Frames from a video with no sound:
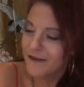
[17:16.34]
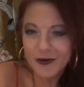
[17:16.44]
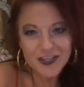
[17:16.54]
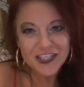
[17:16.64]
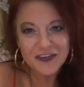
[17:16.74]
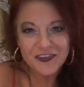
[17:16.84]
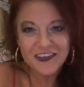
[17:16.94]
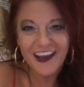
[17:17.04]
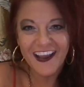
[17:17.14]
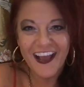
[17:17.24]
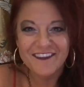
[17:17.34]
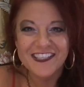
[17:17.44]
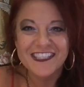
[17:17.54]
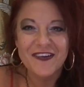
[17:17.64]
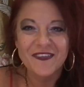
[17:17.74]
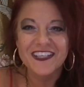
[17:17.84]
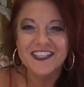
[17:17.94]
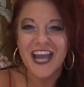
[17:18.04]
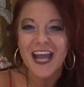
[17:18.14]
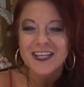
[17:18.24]
very different not having someone
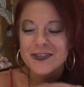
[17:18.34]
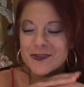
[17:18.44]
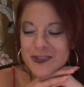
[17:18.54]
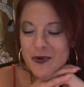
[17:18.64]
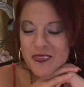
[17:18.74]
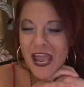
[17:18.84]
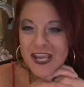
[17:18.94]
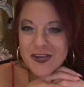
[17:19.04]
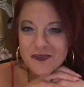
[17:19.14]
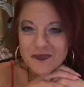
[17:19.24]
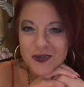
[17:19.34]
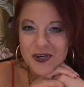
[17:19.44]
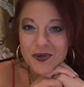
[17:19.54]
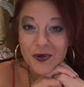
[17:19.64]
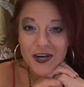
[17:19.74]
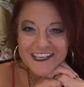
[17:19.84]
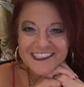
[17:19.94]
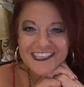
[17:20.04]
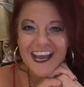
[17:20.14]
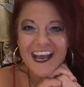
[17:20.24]
to chat to. So thank you for your
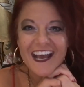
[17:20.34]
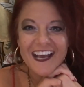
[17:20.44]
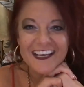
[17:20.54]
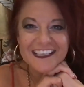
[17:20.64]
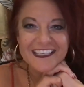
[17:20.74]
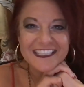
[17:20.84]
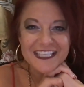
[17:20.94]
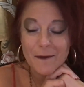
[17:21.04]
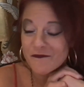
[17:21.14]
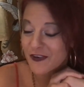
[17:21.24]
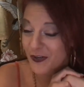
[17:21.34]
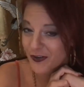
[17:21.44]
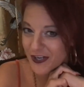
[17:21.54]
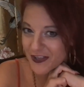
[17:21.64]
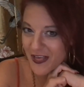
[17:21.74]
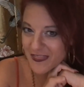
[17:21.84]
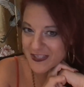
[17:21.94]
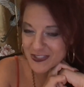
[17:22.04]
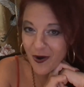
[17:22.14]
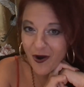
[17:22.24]
grace as I'm figuring
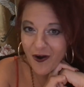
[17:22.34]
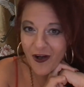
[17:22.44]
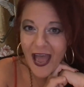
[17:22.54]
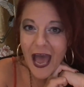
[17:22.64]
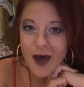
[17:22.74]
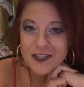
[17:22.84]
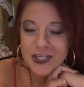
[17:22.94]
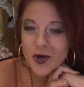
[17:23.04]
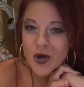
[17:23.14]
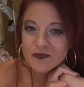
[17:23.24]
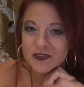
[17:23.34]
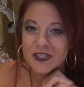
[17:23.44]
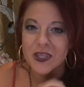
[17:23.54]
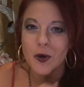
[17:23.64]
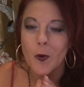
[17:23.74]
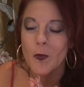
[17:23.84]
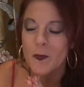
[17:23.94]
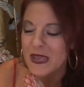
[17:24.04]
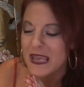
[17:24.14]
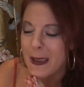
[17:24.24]
this all out. And hopefully there
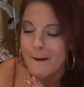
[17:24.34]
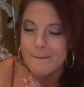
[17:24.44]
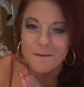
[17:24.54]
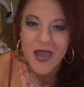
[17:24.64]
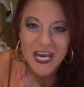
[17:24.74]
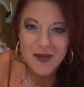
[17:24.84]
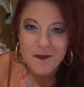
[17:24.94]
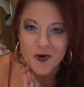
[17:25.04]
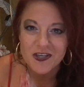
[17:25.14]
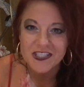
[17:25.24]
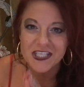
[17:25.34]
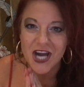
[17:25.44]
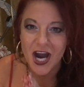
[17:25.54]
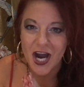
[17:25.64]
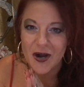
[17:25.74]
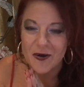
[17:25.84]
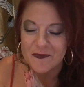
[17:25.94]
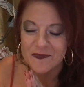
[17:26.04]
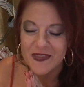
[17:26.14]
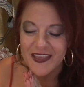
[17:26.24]
will be many more to
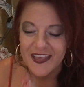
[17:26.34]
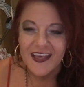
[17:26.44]
come.